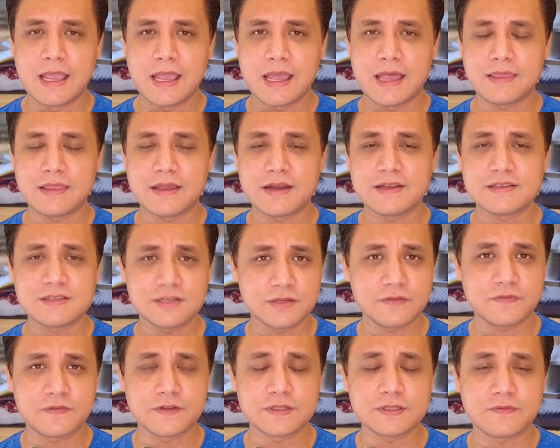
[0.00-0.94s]
And there is a
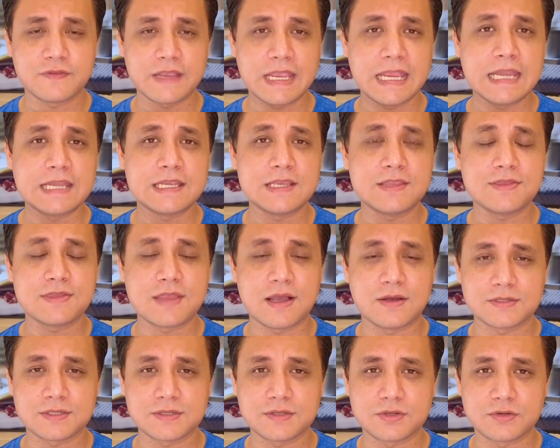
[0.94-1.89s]
difference of
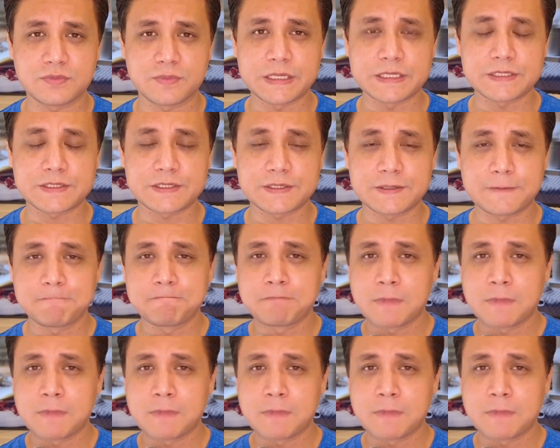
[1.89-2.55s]
18,000 rupees.